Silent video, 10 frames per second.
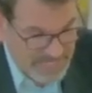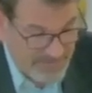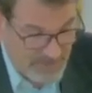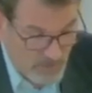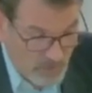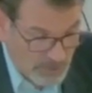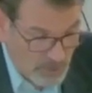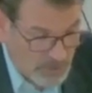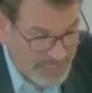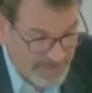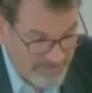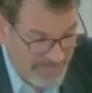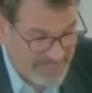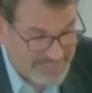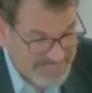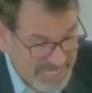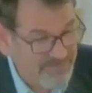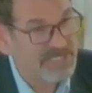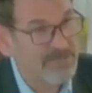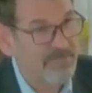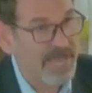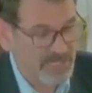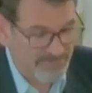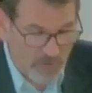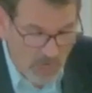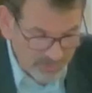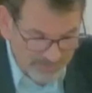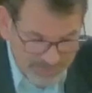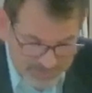and the Lord heard him and saved him out of all of his